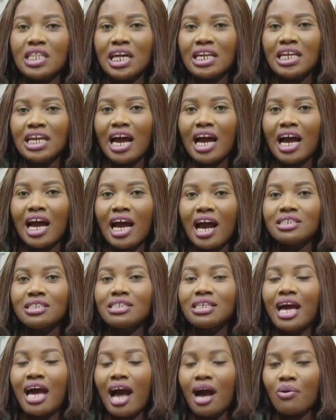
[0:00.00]
that he adds
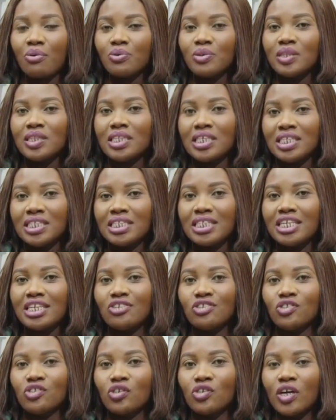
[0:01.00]
to how this
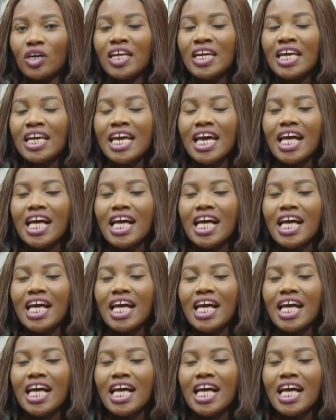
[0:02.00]
is done.